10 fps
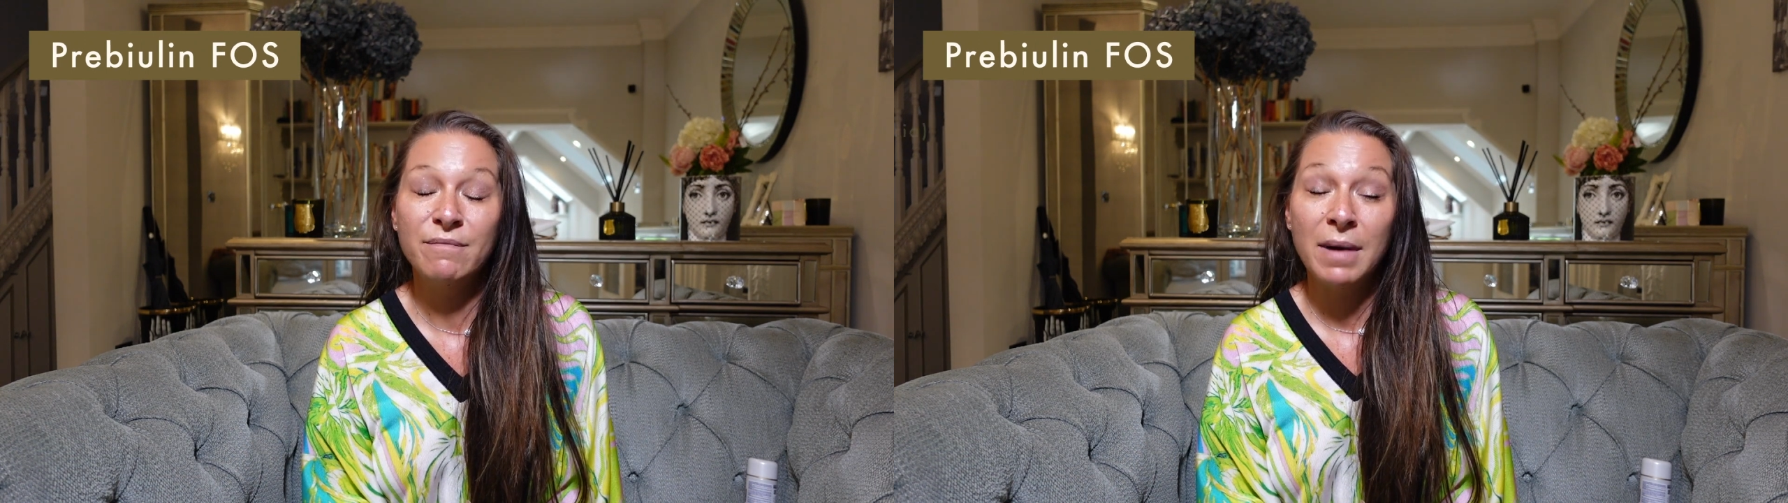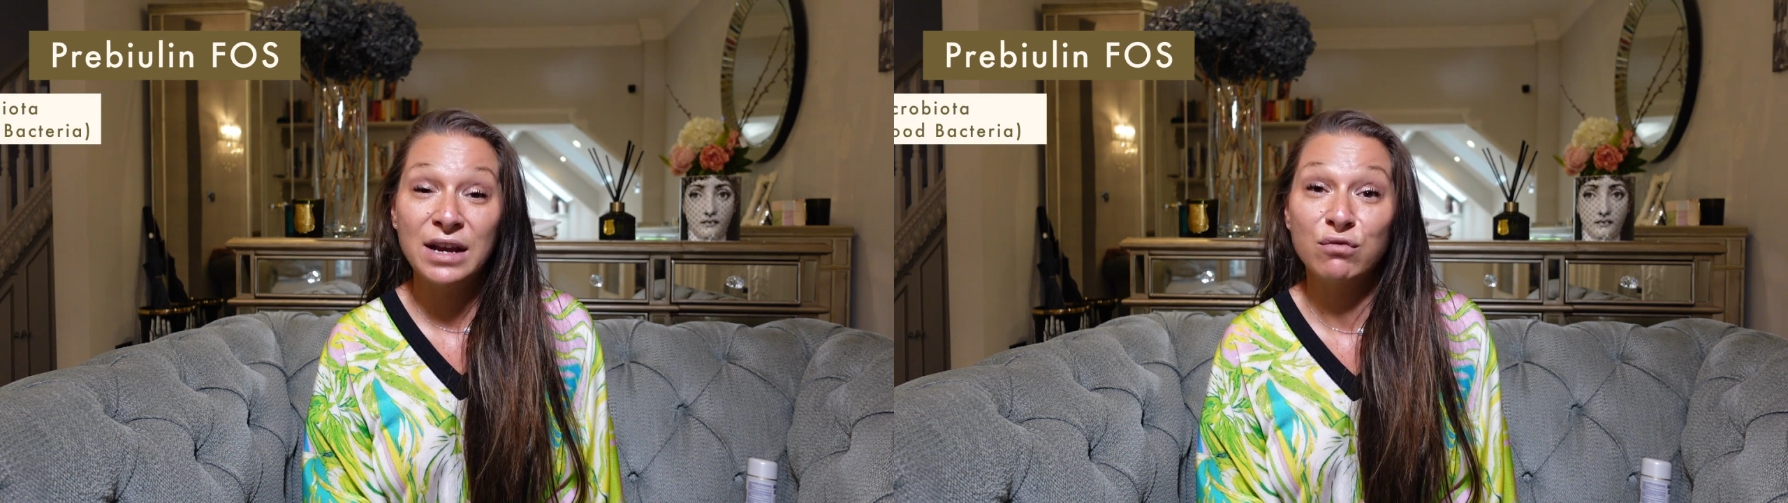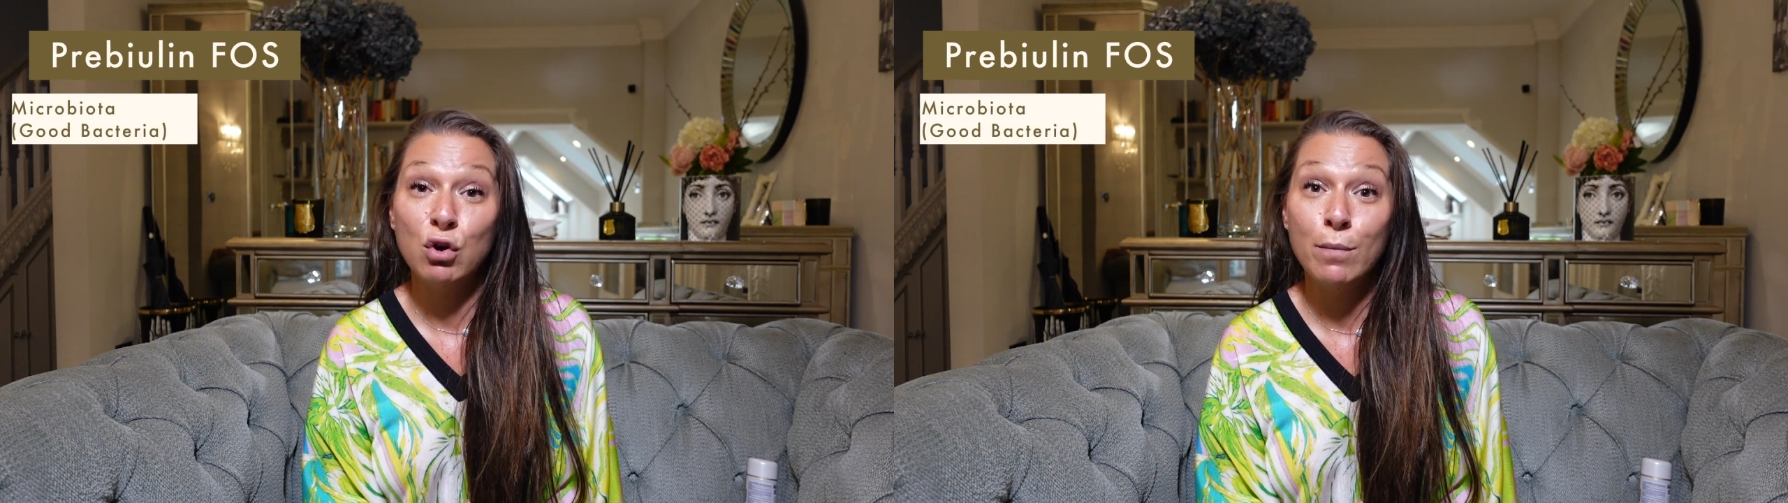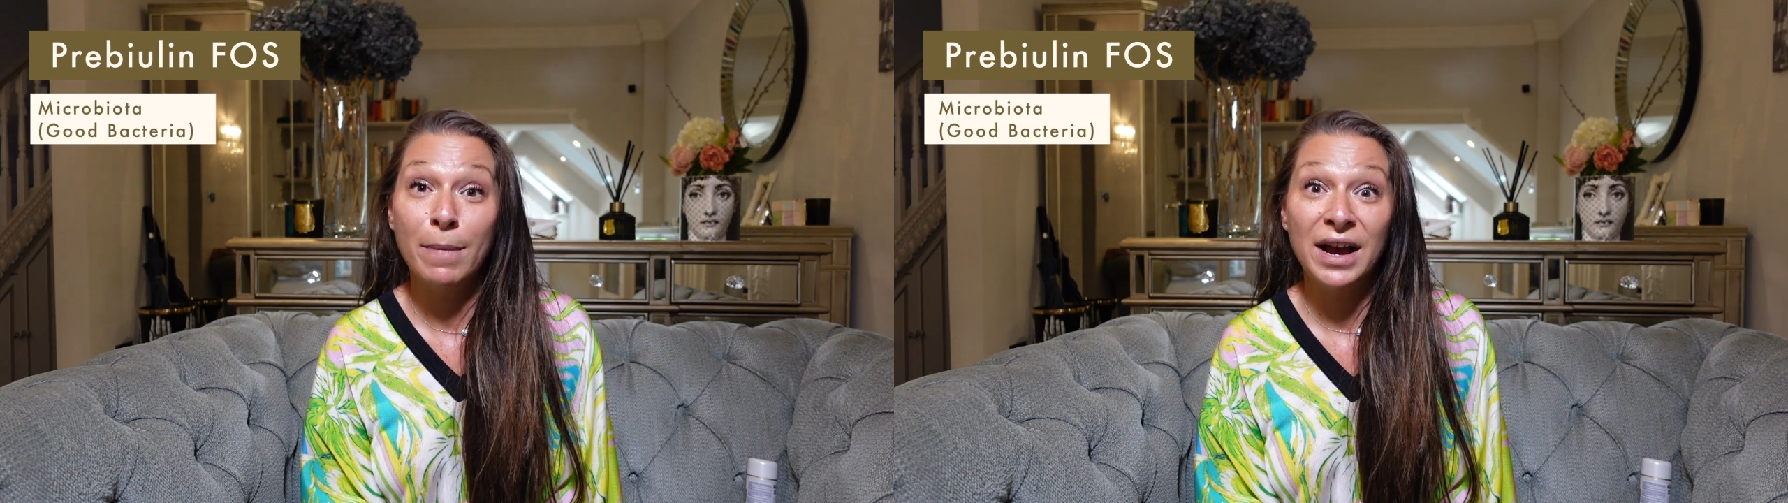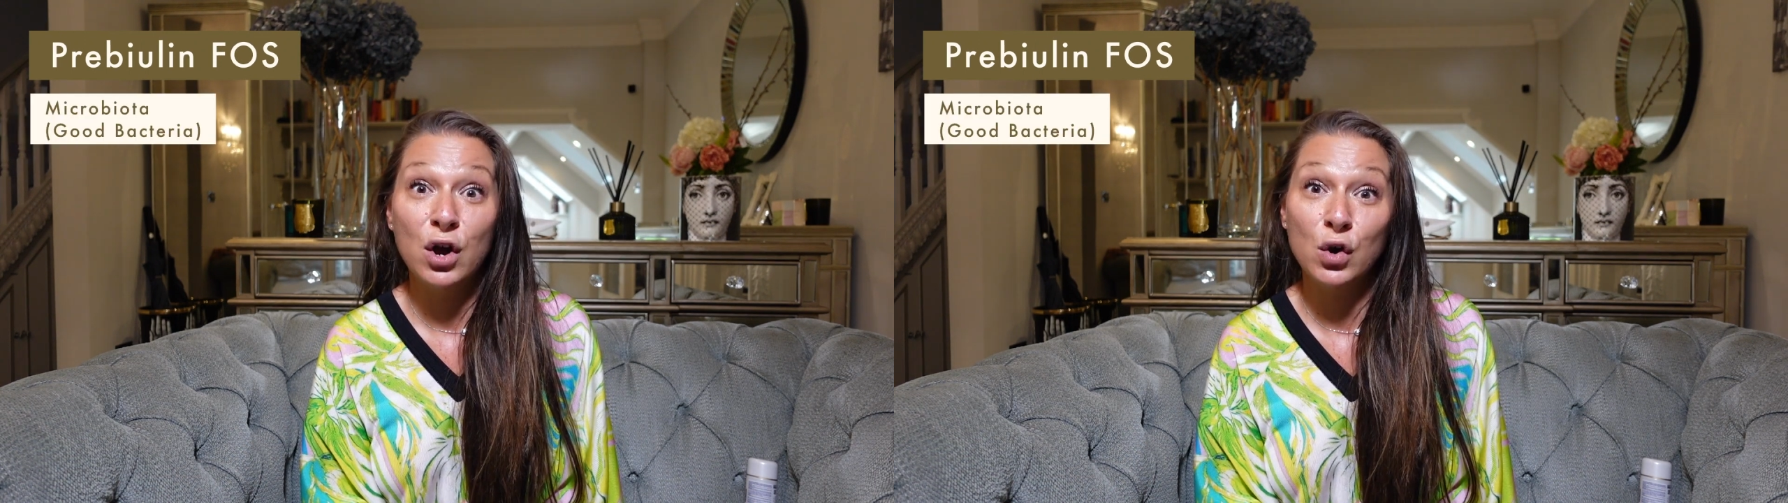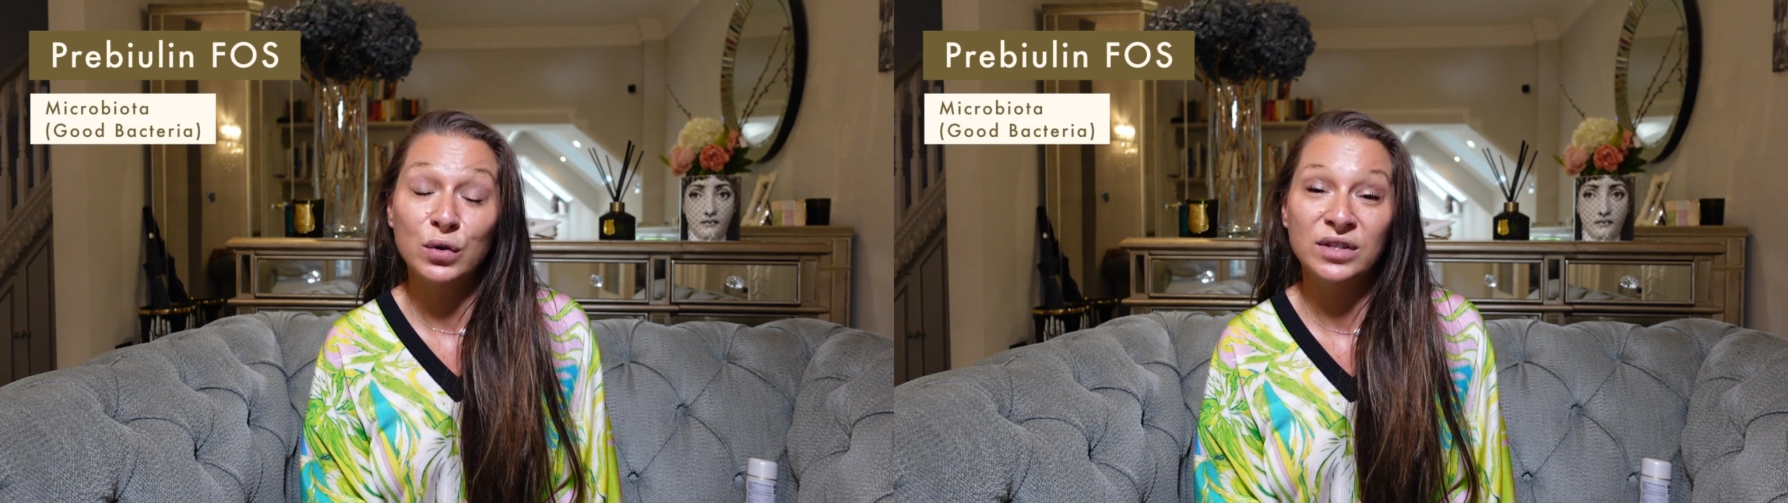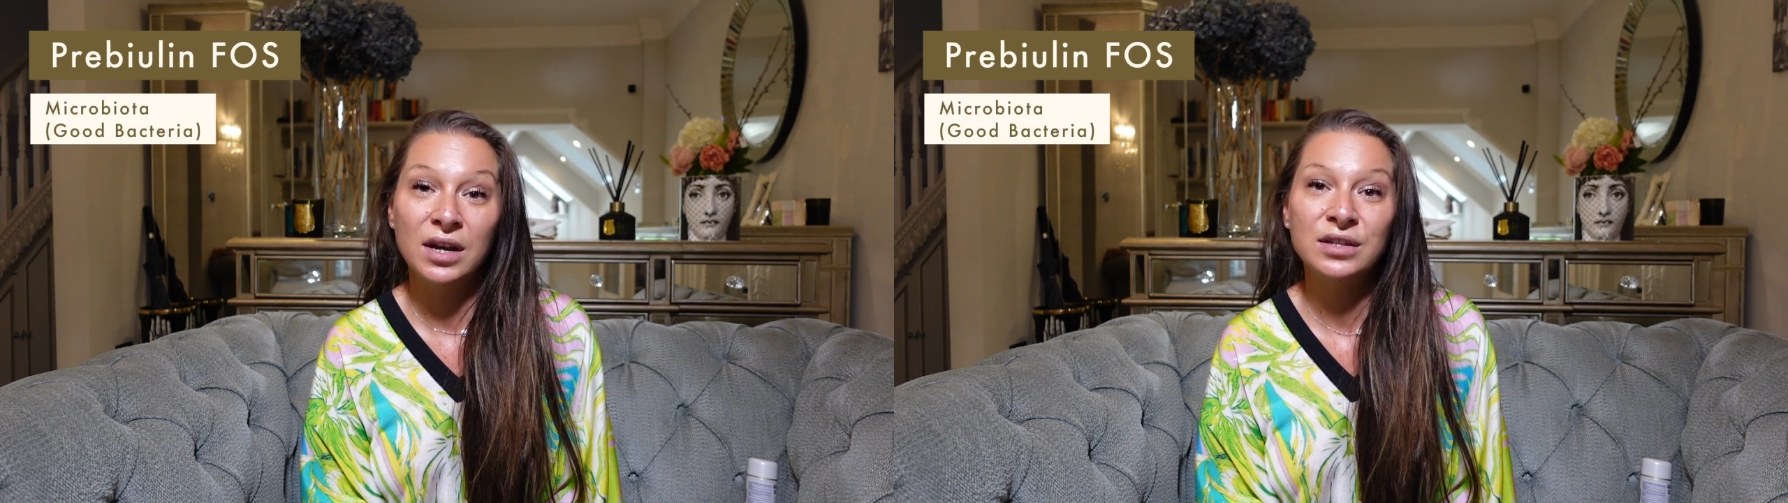microbiota.